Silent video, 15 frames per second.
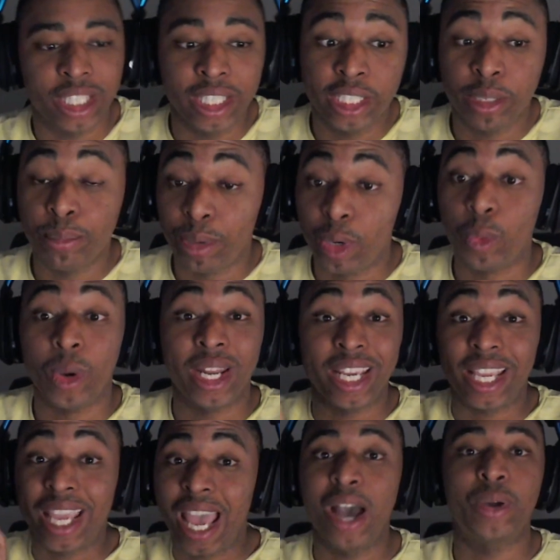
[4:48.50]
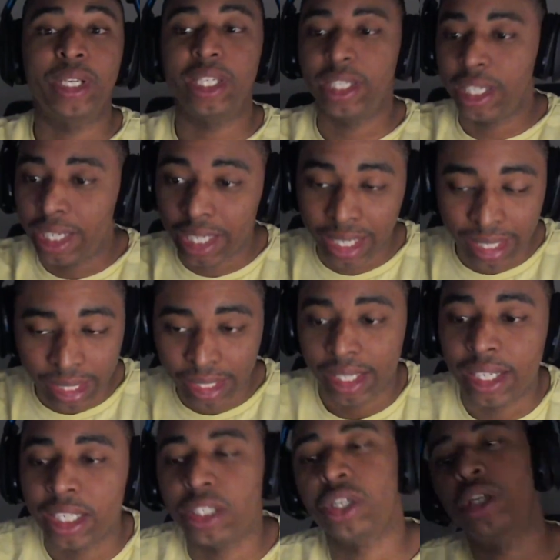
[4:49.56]
season, but when it counted,
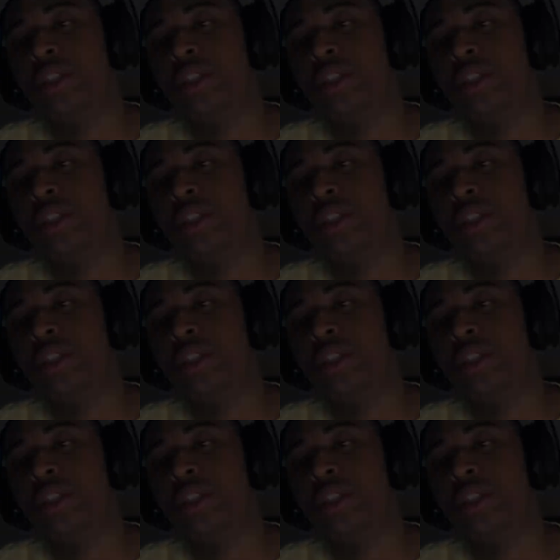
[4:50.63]
he